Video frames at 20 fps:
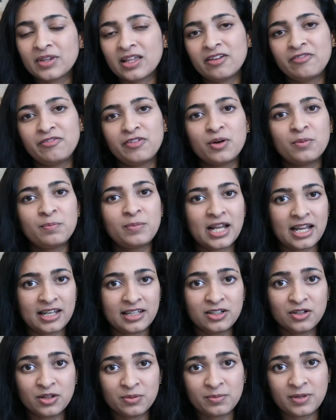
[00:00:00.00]
If you're
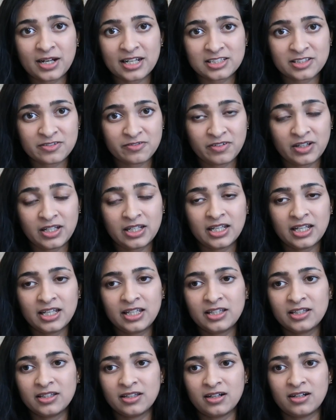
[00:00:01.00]
planning on
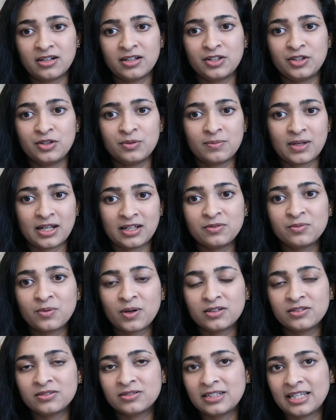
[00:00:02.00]
breastfeeding, you might
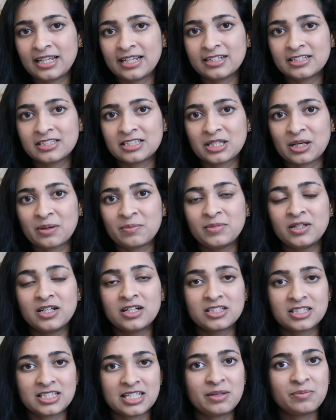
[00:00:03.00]
want to take some
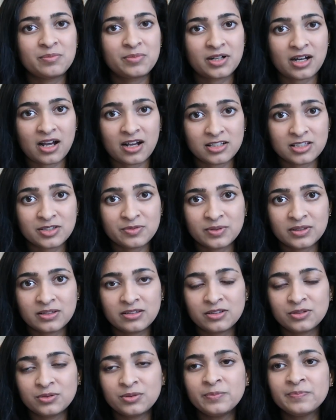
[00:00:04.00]
nursing bras
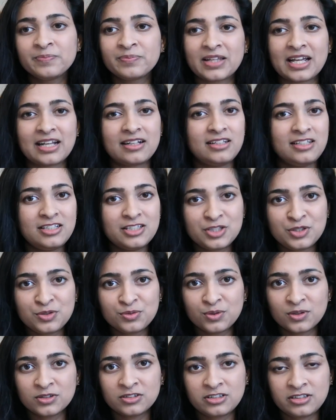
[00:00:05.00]
with you, at least
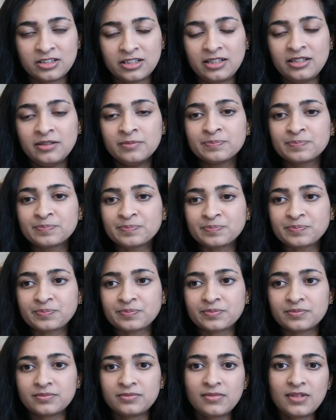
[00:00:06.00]
2 or 3.
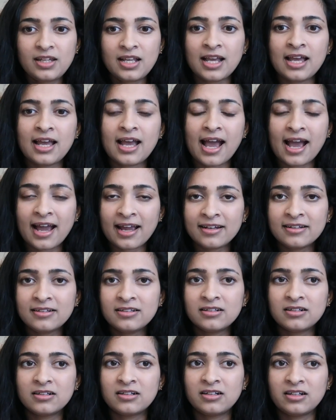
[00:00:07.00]

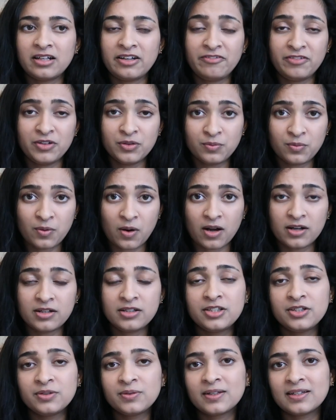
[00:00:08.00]
And if you
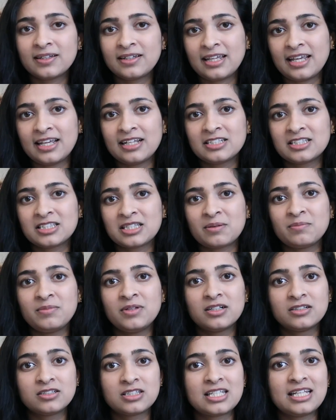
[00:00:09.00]
want, you can take some
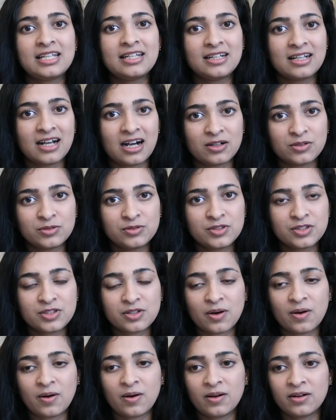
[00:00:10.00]
nursing gowns
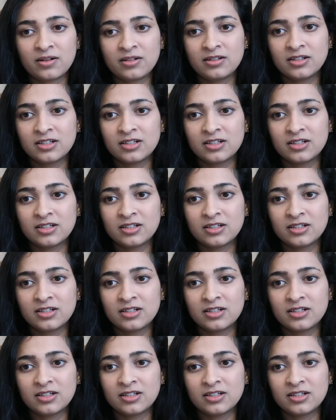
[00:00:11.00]
or